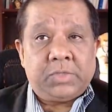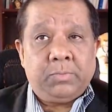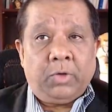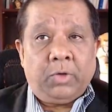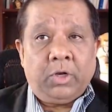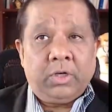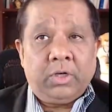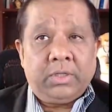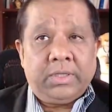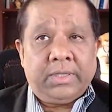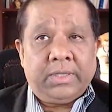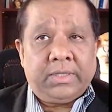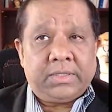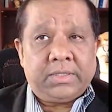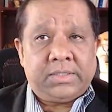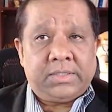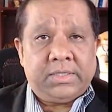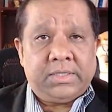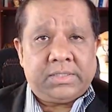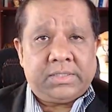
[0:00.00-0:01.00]
smaller than the
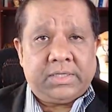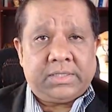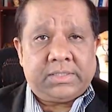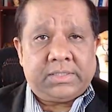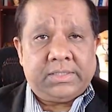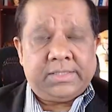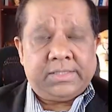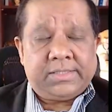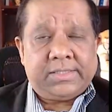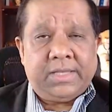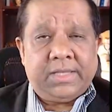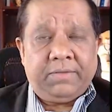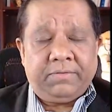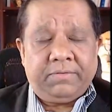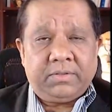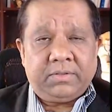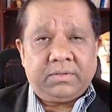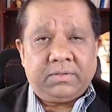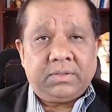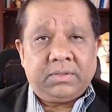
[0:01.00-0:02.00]
C6 and
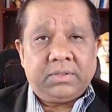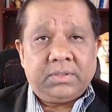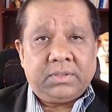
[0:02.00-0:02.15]
7.